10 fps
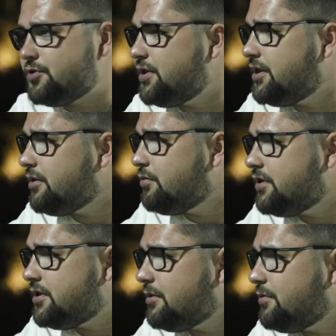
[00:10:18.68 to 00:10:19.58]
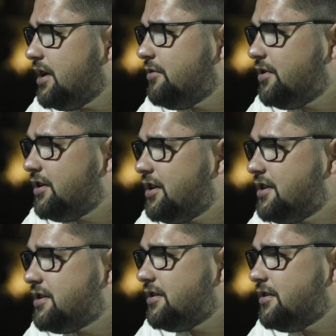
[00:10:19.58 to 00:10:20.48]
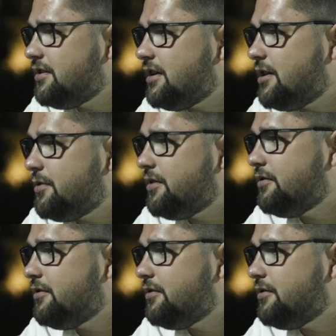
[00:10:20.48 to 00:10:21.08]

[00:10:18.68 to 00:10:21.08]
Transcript: meeting with some Latvian guys at that time.